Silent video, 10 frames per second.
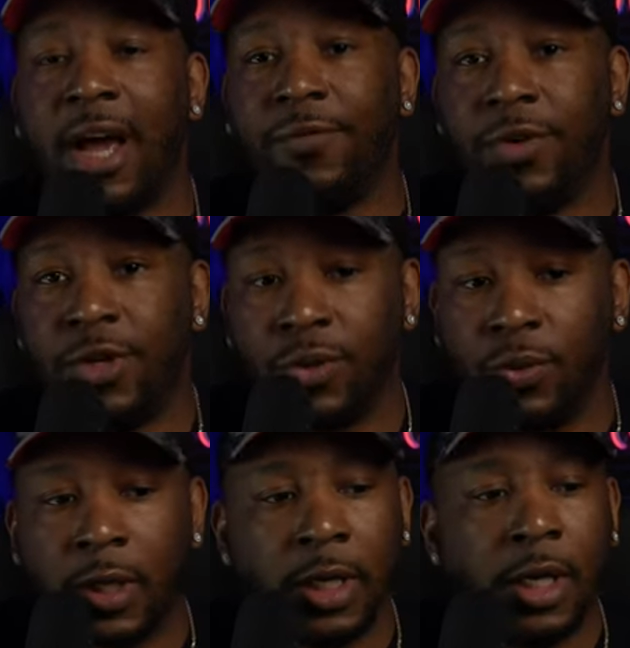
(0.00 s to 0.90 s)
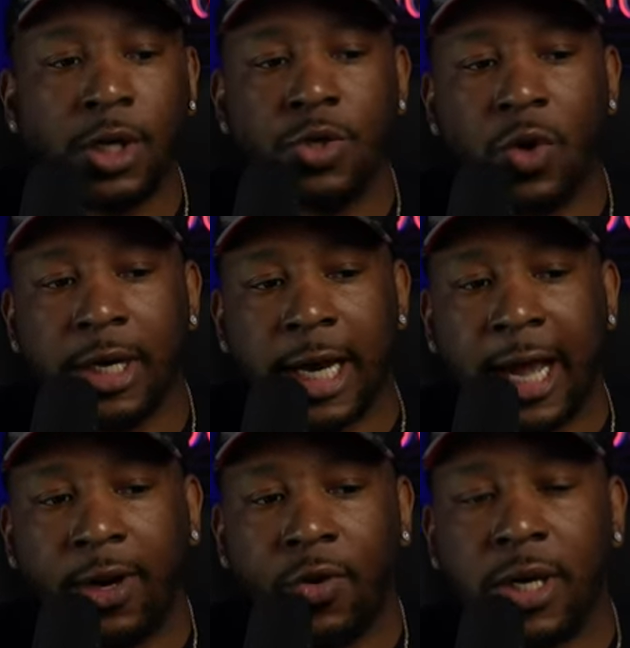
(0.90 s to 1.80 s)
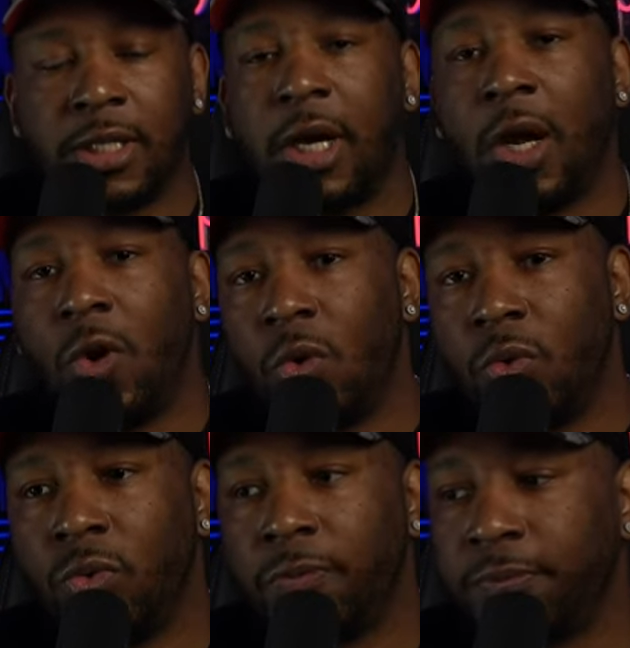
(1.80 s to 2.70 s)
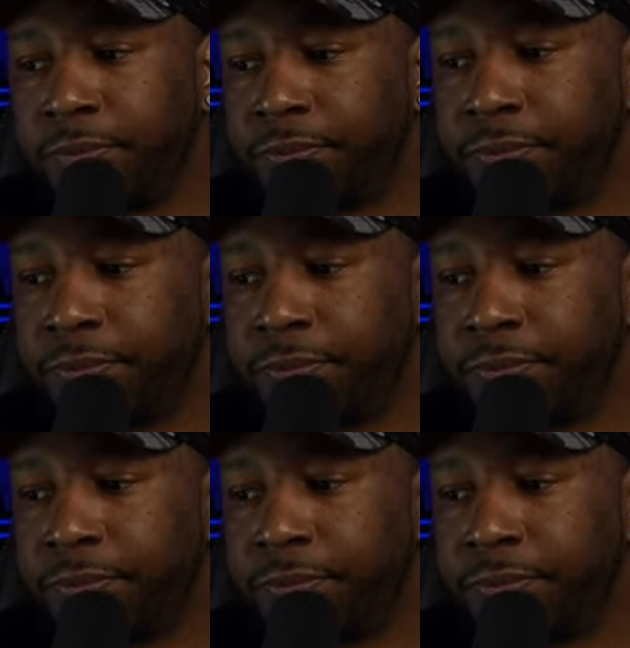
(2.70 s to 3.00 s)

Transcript: and you have to do you are not going to hold